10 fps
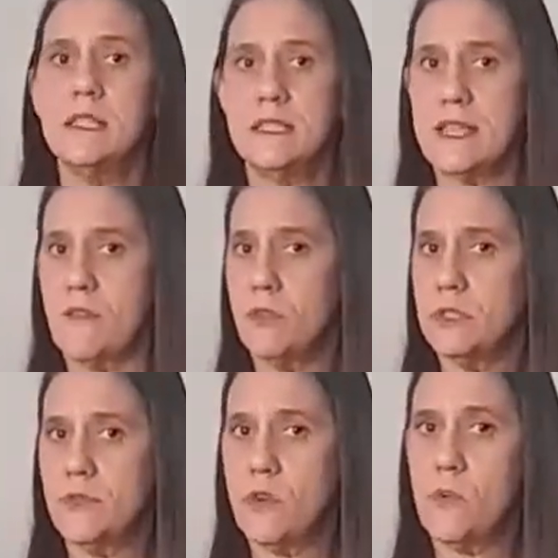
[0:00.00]

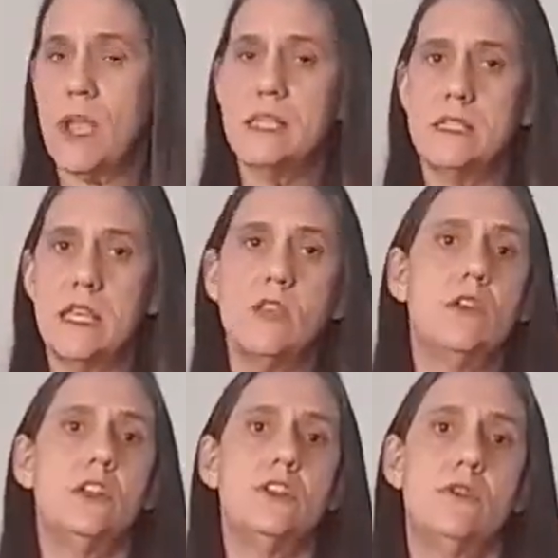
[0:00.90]
several different ways that you
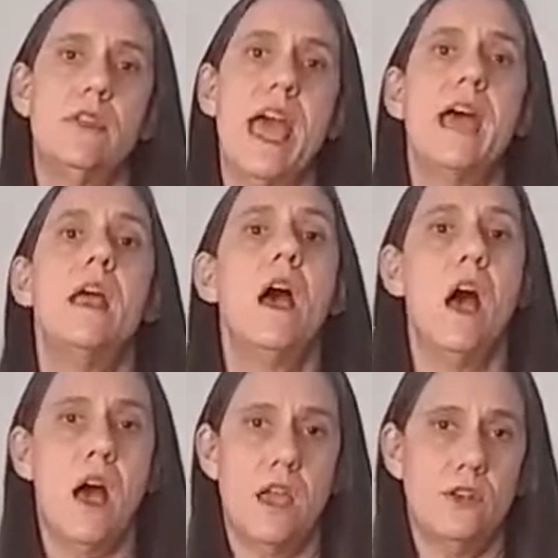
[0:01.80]
can do that
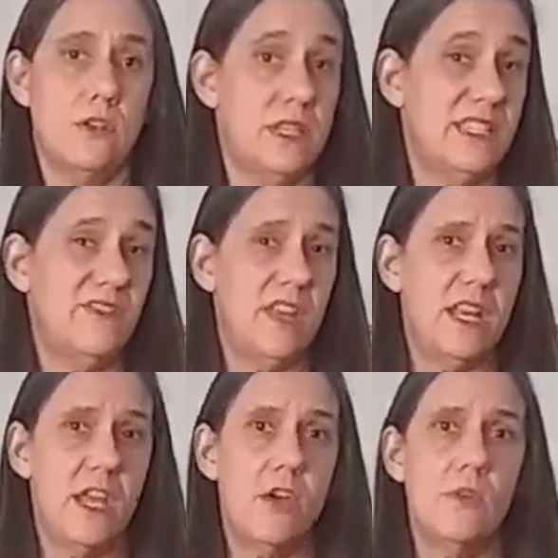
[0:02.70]
under this
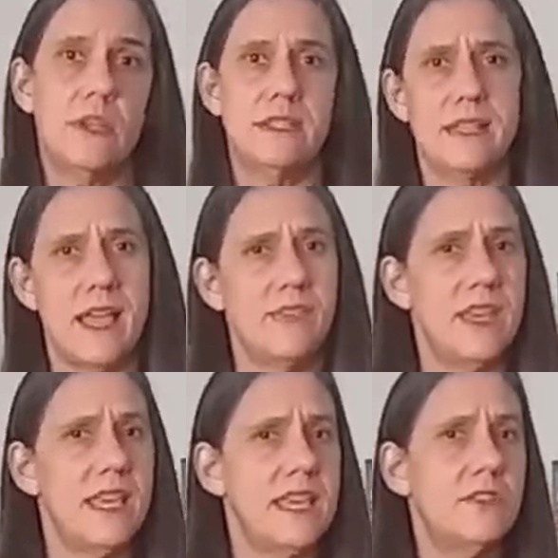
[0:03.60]
video. It's, I
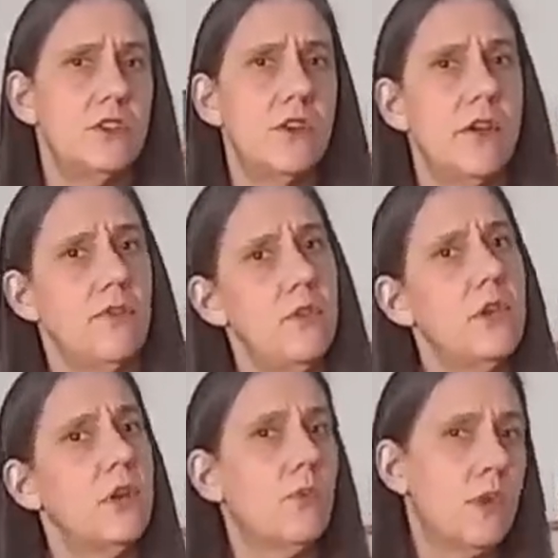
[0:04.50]
think, easier if you
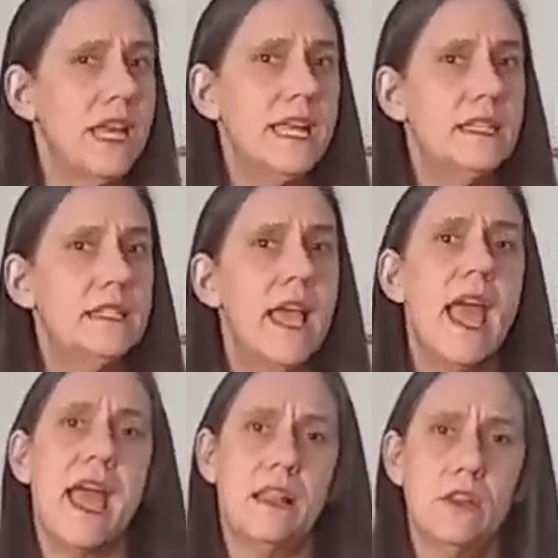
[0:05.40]
can read it
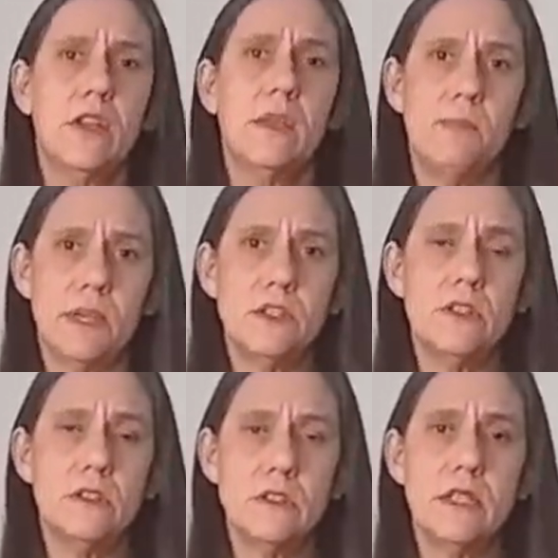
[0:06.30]
and look at
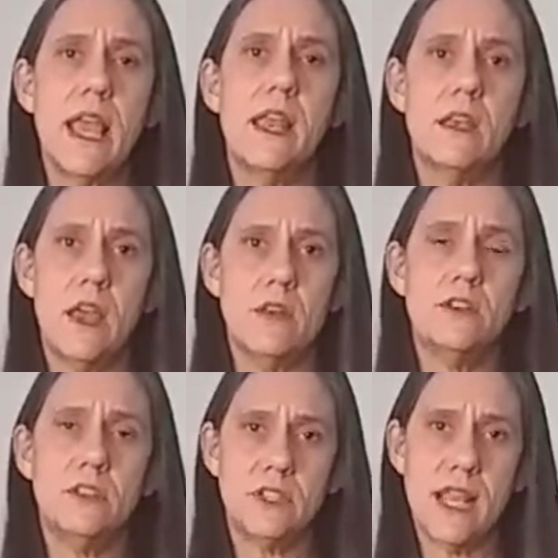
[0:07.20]
pictures and
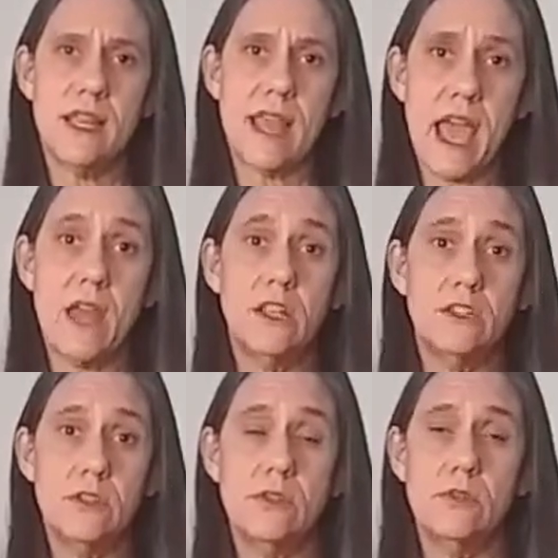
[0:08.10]
understand how to
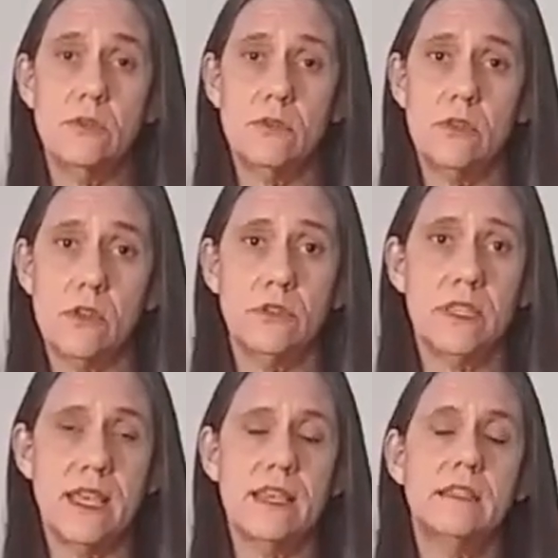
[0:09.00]
do those
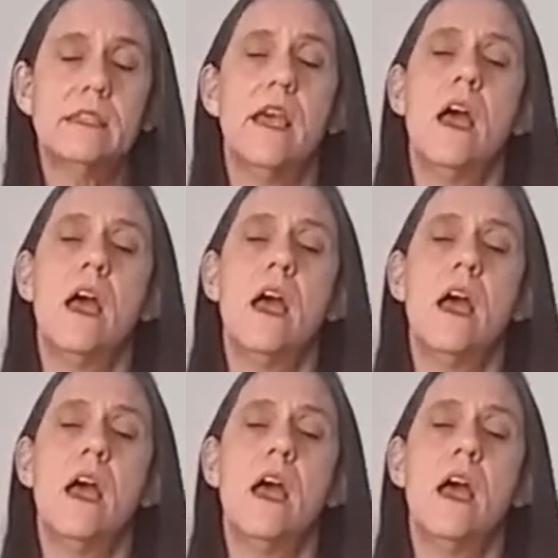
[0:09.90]
things.